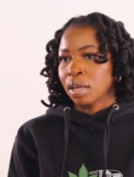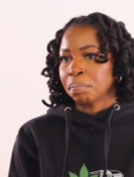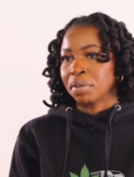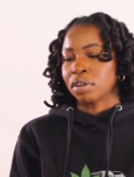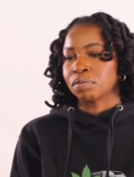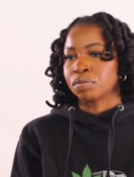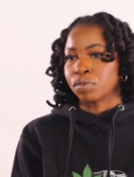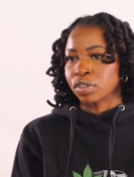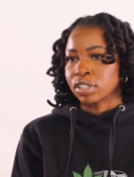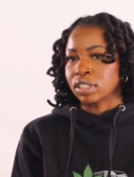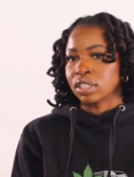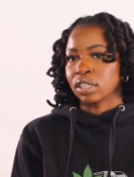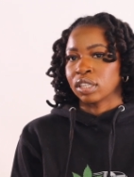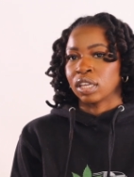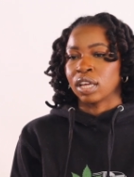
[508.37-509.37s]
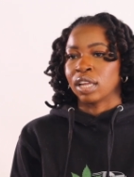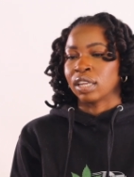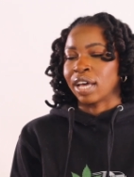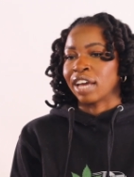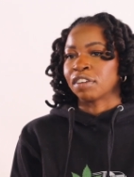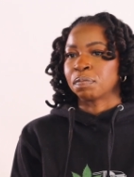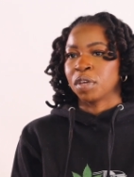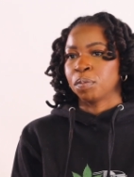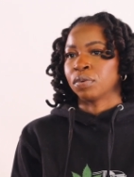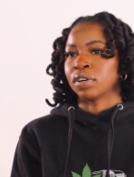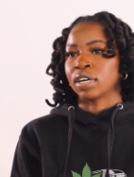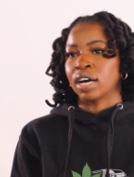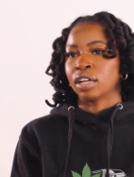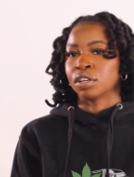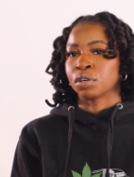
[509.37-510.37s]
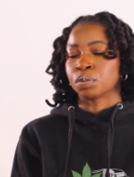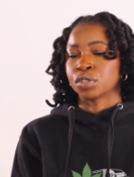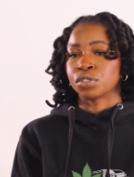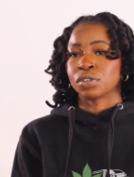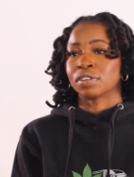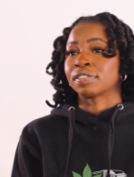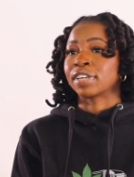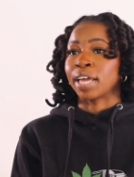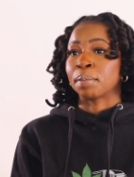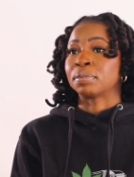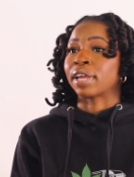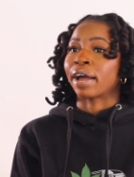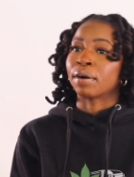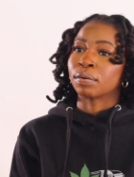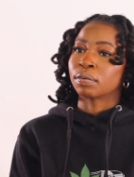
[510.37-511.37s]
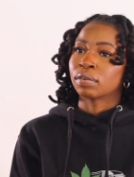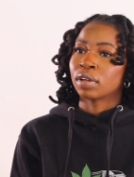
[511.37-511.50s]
but unfortunately, a lot of people of color were sort of kept out.